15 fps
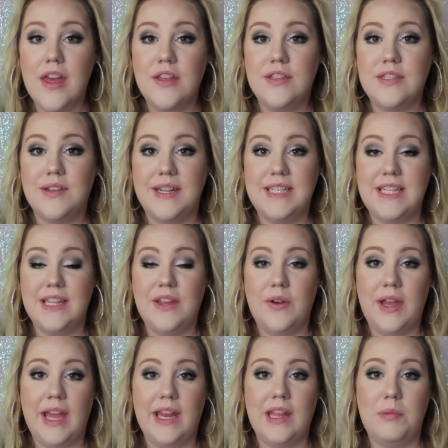So I did go
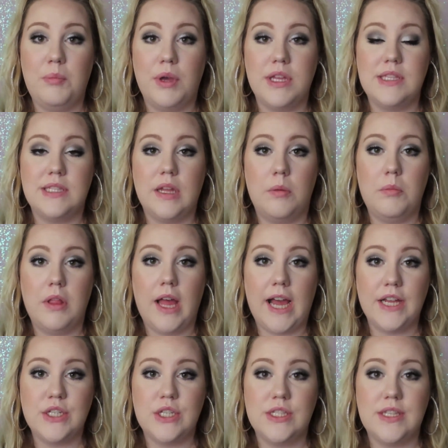ahead and put some
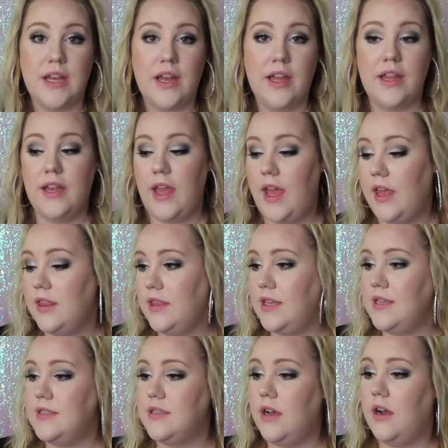lashes on, and
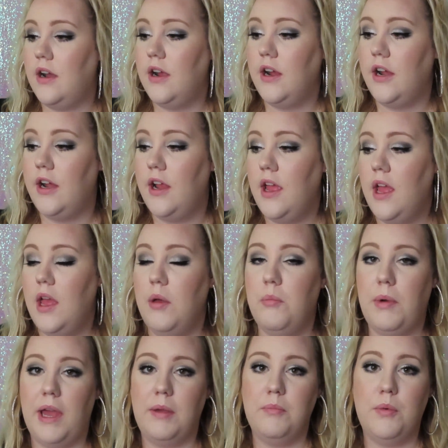these are
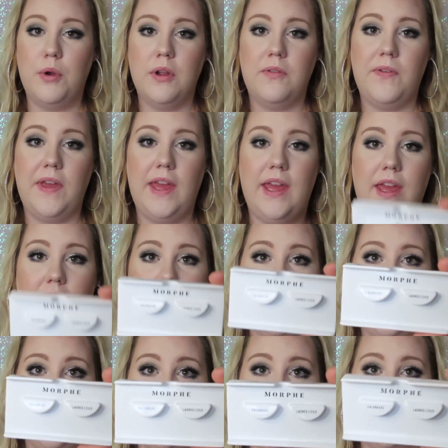by Morphe
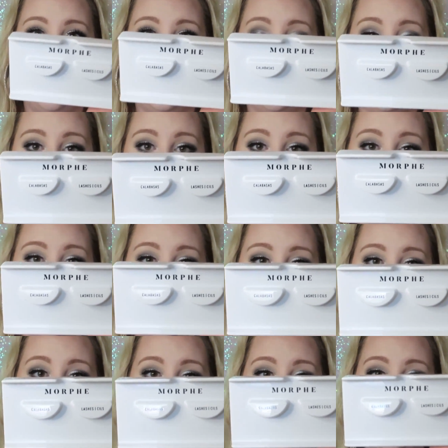in the
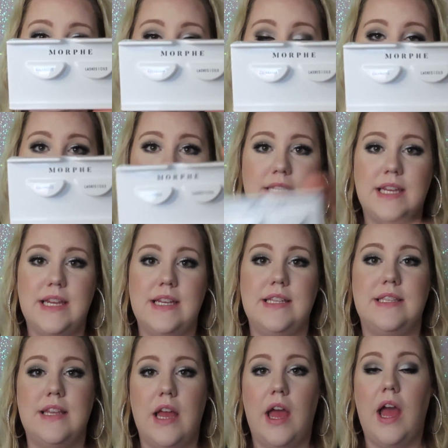style Calabasas.